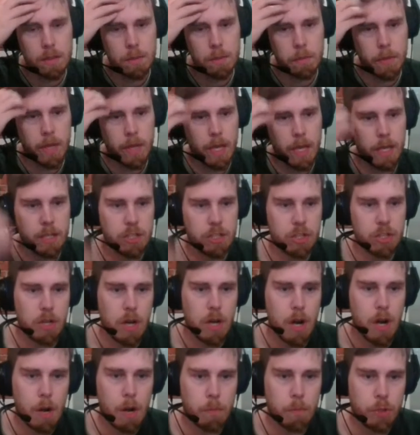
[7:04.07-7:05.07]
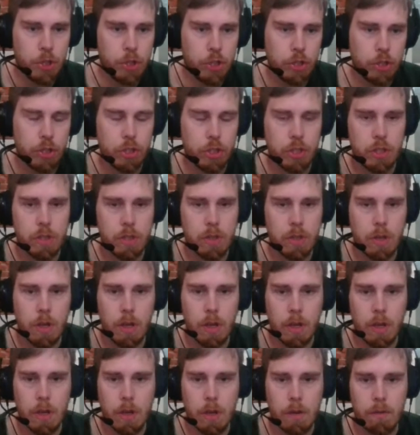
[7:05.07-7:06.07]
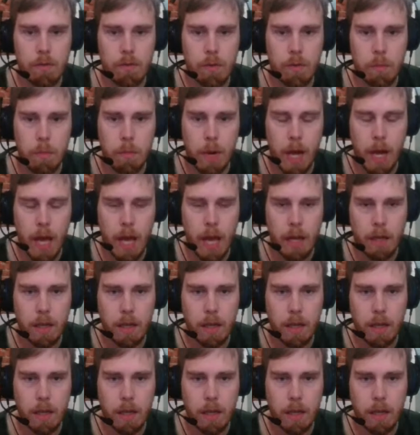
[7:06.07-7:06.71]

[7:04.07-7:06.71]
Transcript: extra options for black.